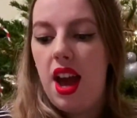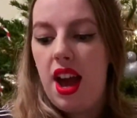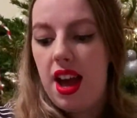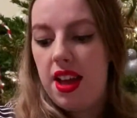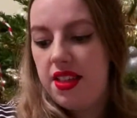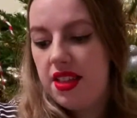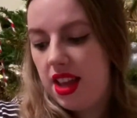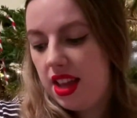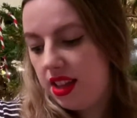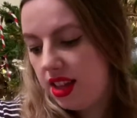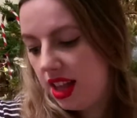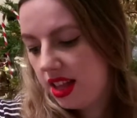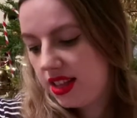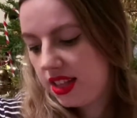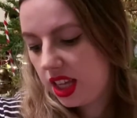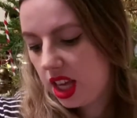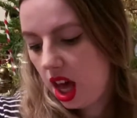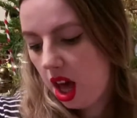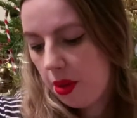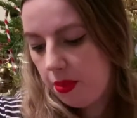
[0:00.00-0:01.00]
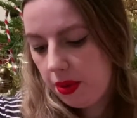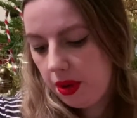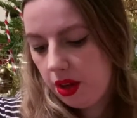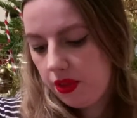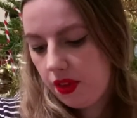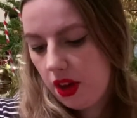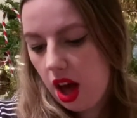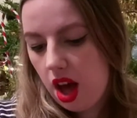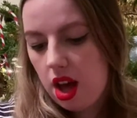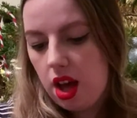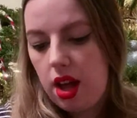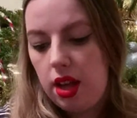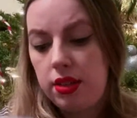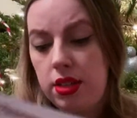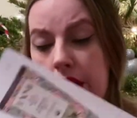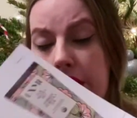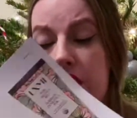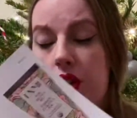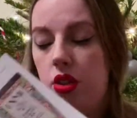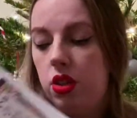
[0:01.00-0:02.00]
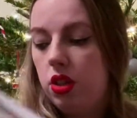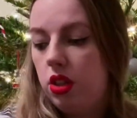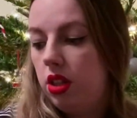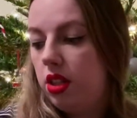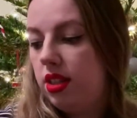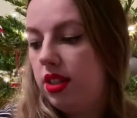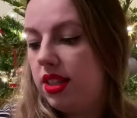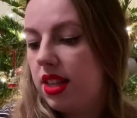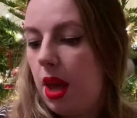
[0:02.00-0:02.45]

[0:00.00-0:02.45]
And then there's a couple of articles